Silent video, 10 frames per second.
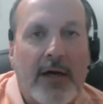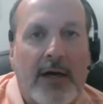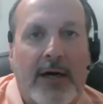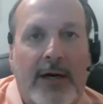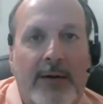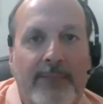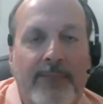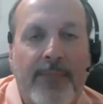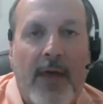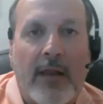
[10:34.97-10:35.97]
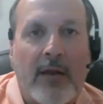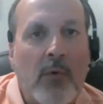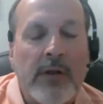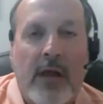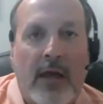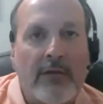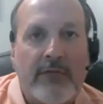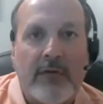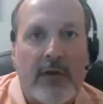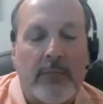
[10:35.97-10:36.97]
And in one
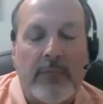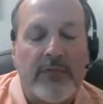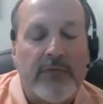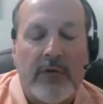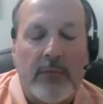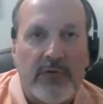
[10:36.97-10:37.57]
case, it was